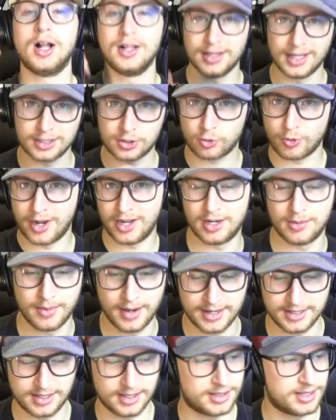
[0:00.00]
Let's
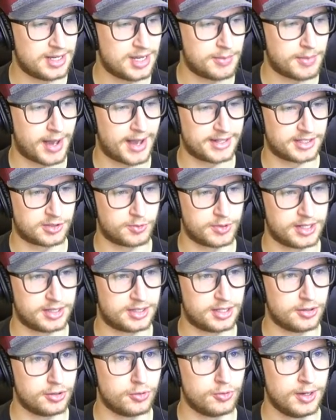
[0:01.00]
randomize the team as we
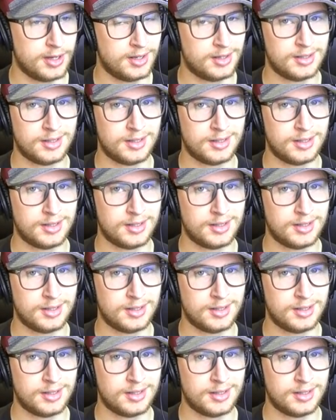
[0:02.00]
do.